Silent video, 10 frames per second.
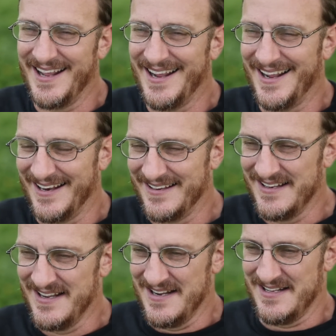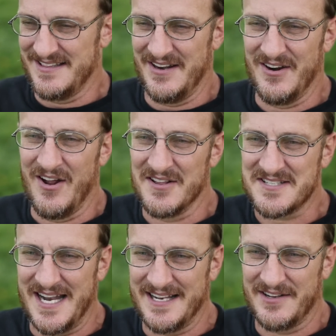And they're all
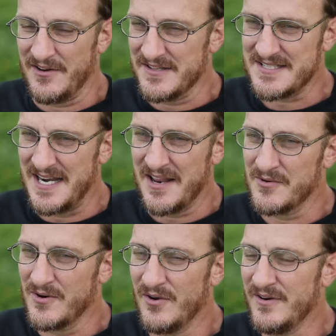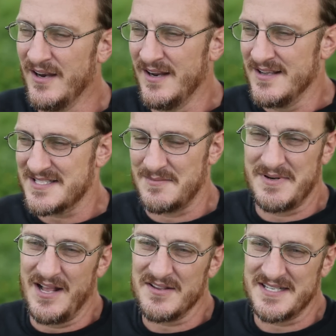standing there on the side of the road.
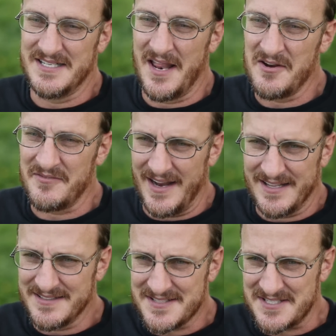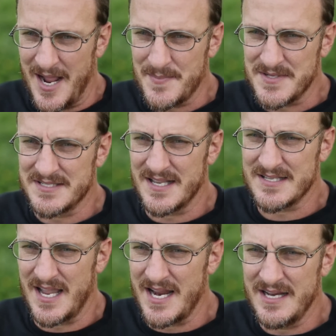Somebody else in another van stops and says,
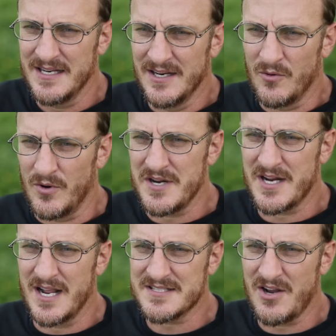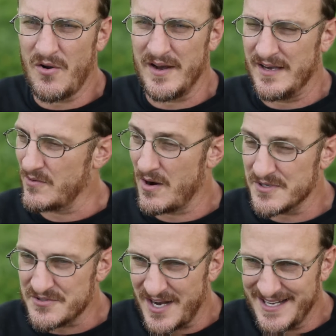hey, where are you guys going? Well, we're
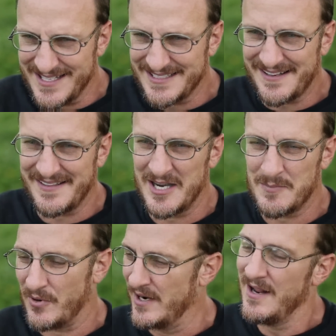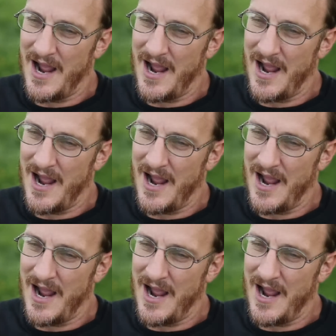trying to get to the airport.